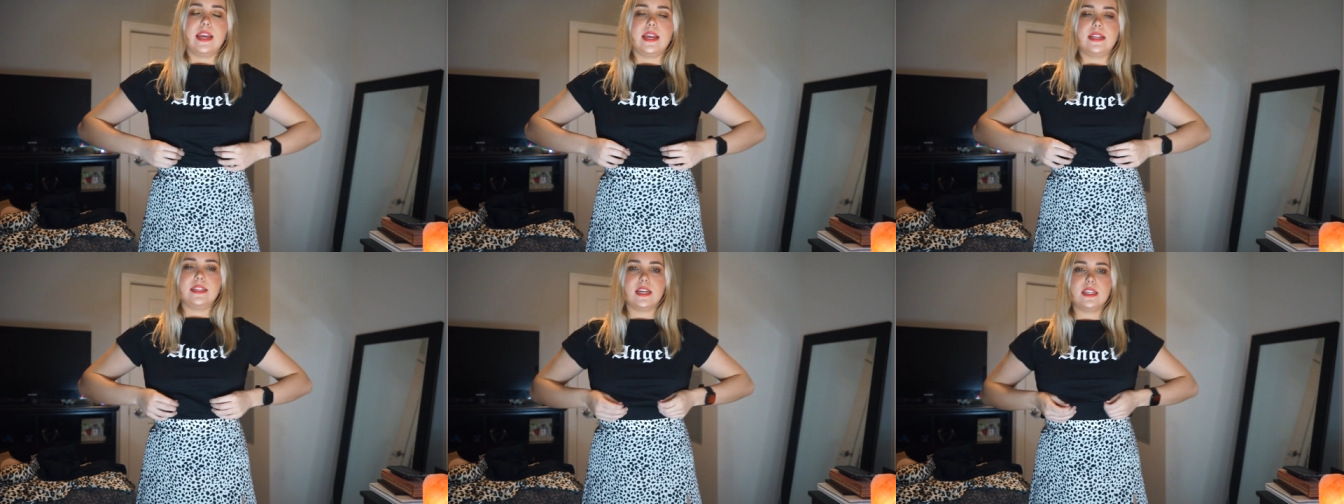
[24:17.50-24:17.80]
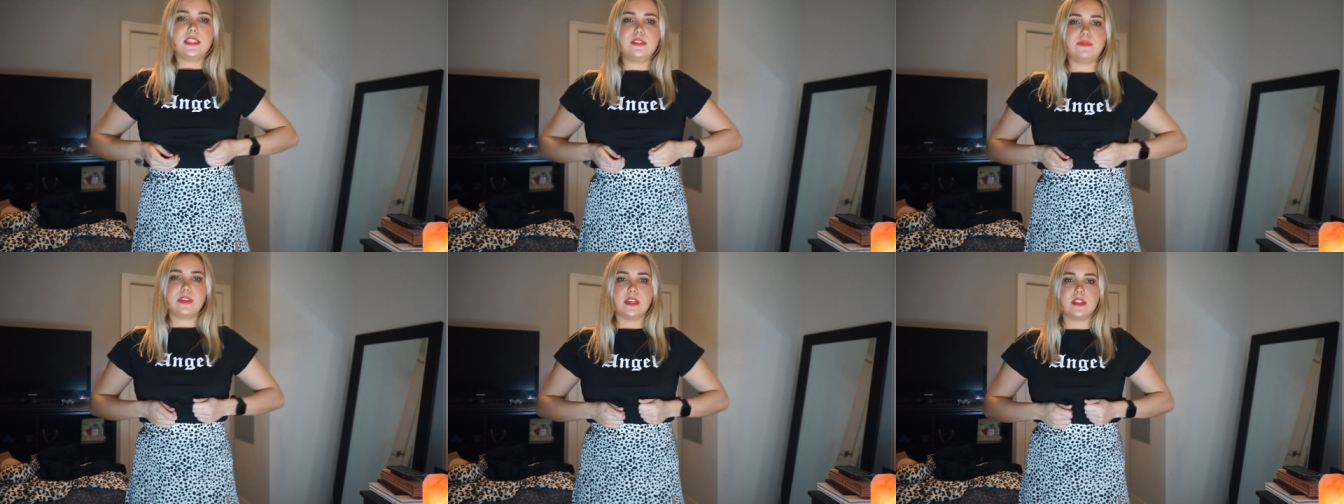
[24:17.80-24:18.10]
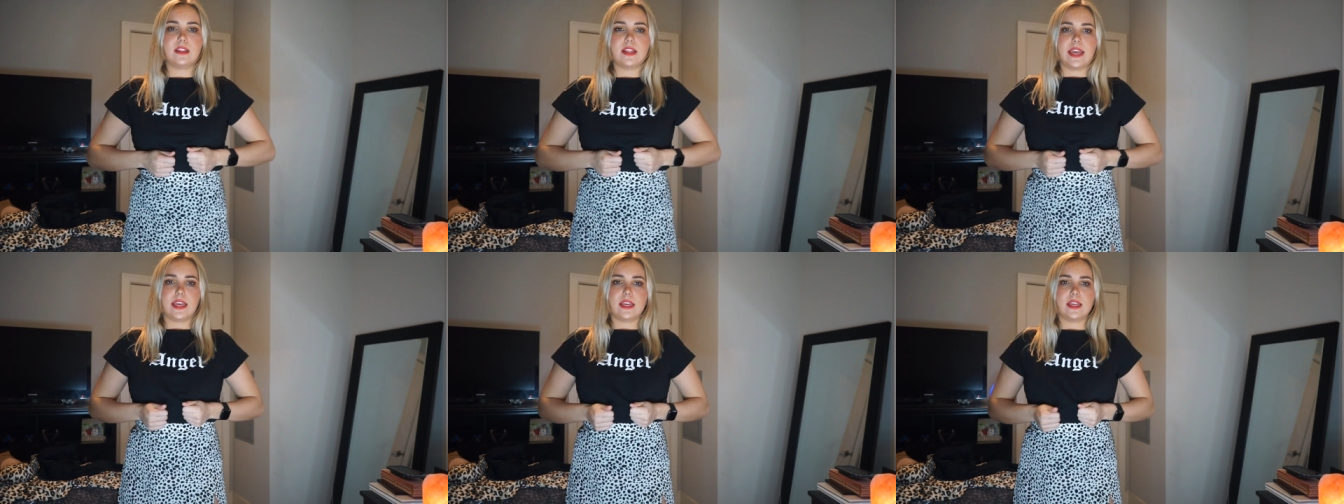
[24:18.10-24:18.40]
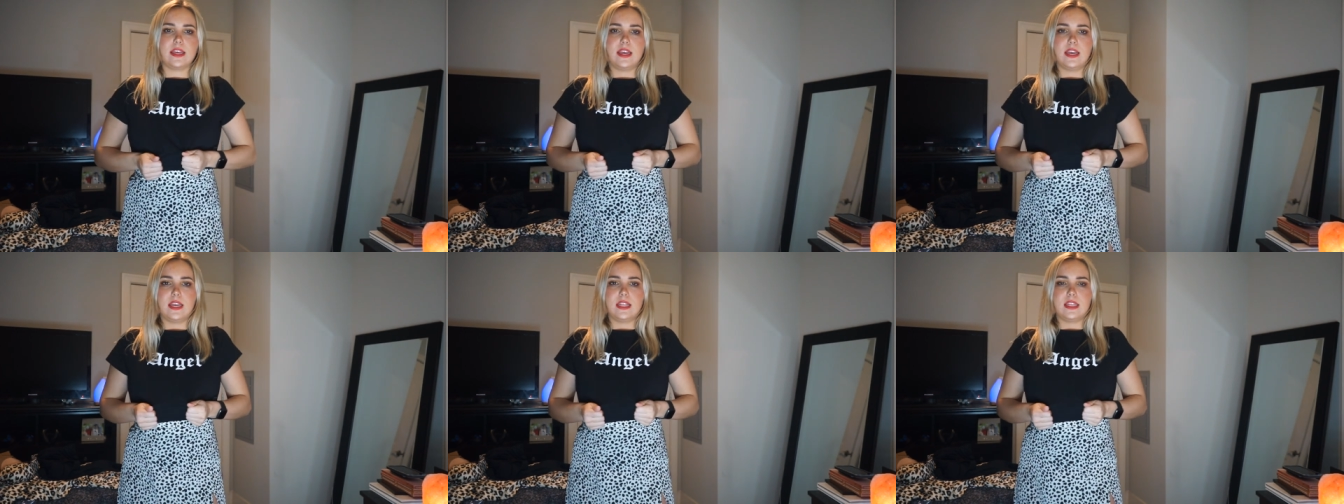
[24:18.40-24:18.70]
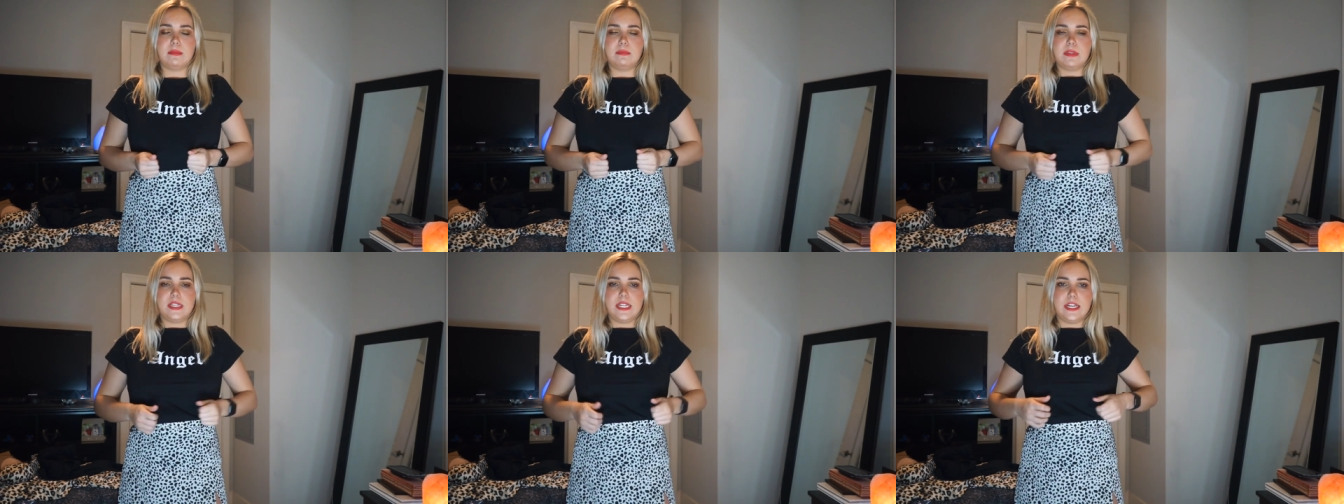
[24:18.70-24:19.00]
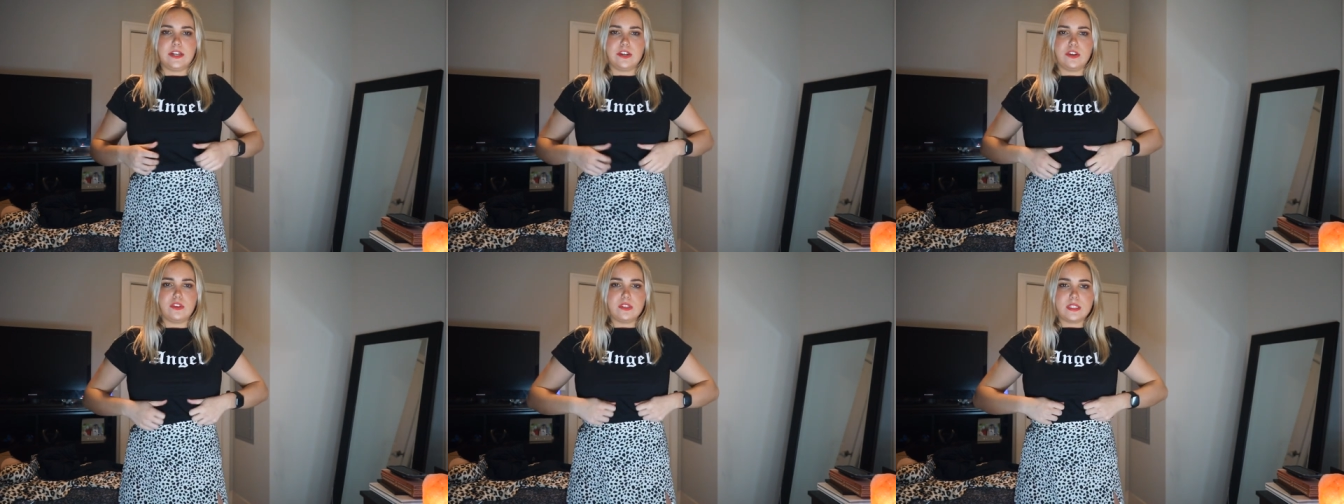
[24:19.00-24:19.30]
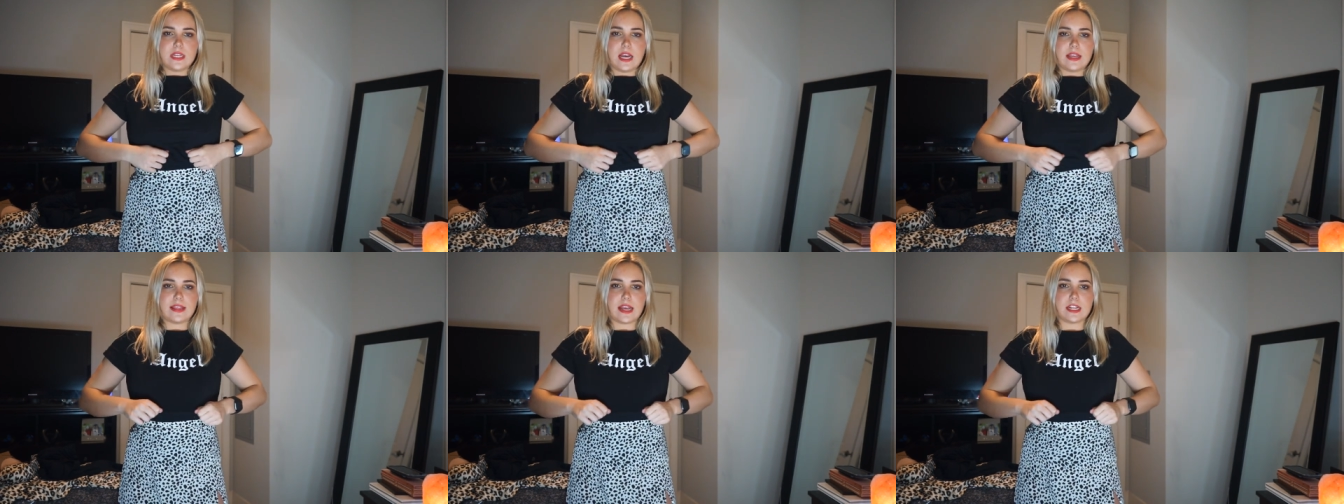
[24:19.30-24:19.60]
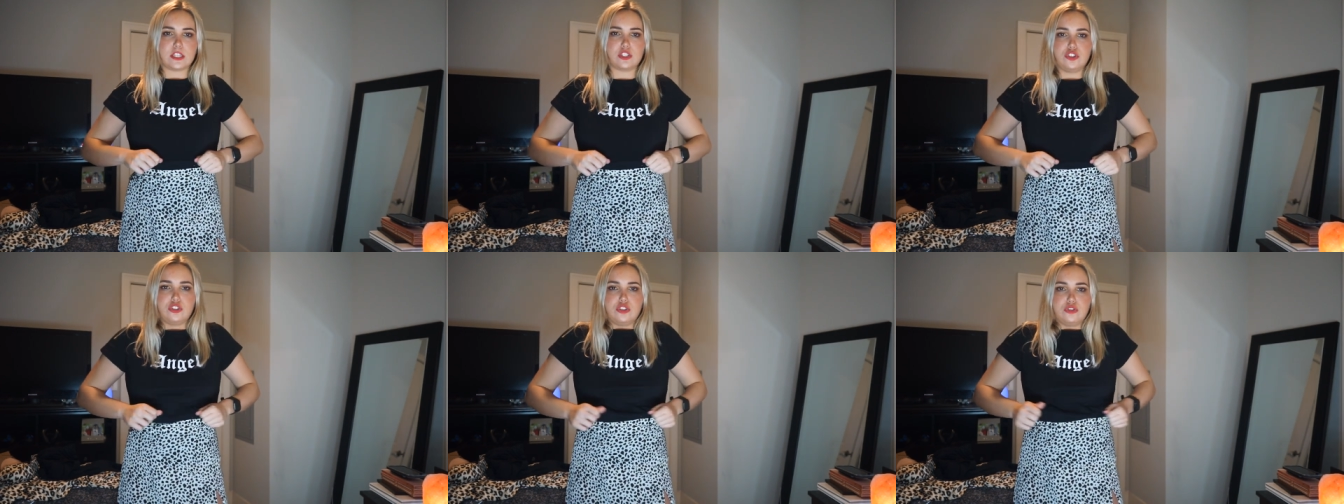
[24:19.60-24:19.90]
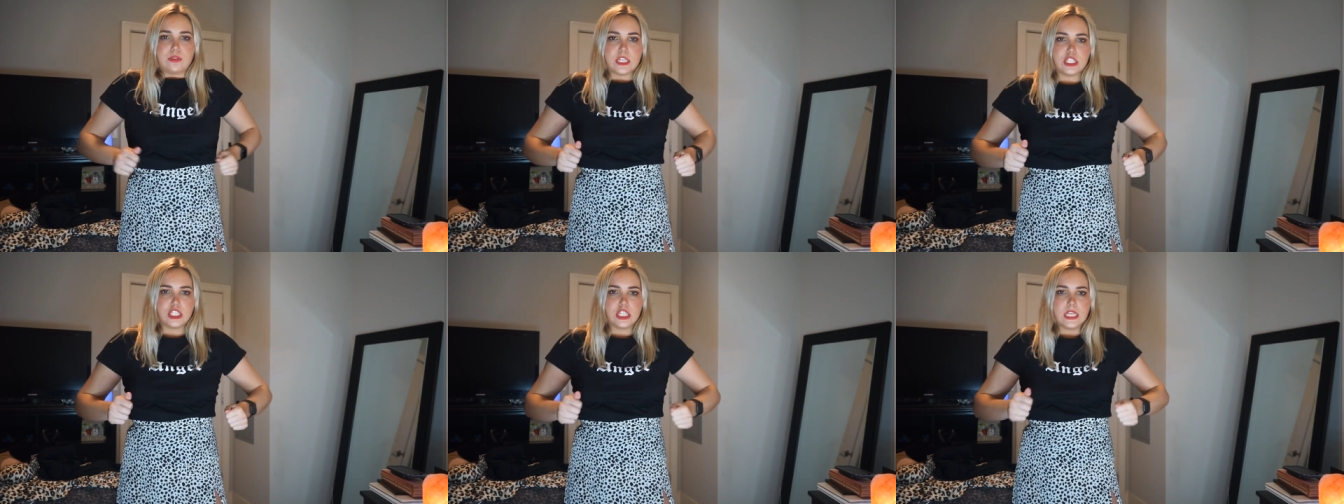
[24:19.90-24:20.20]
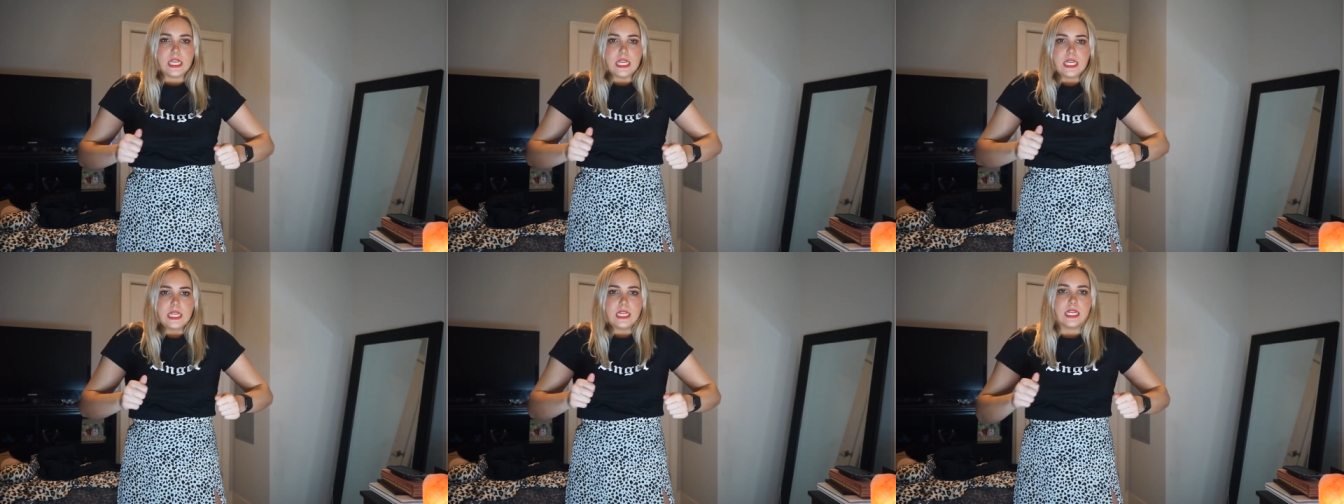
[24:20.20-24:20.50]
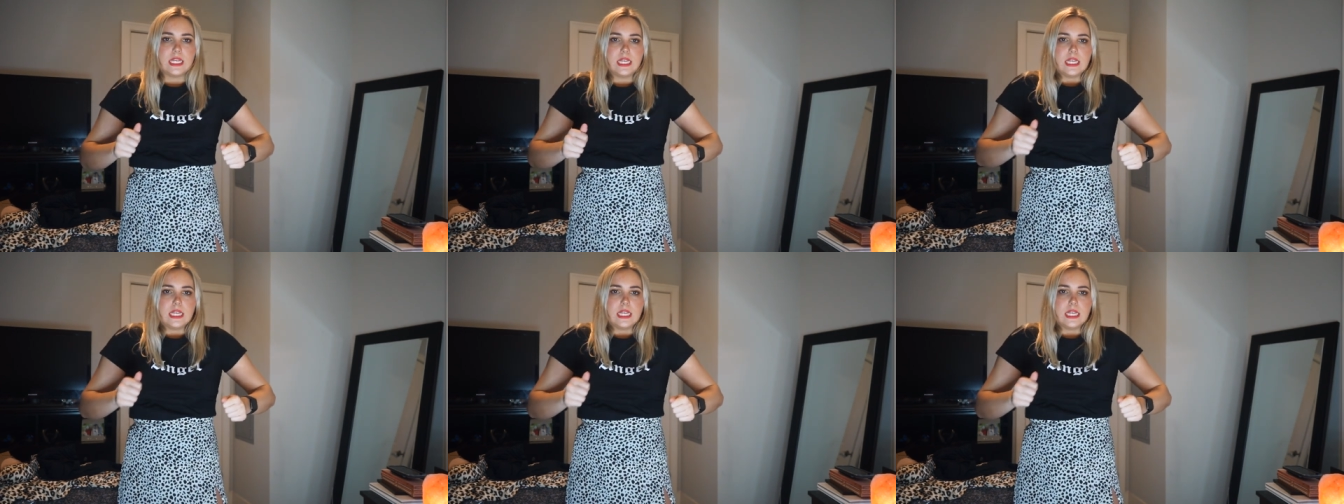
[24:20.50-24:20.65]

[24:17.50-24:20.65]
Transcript: It does feel like the material's not that stretchy,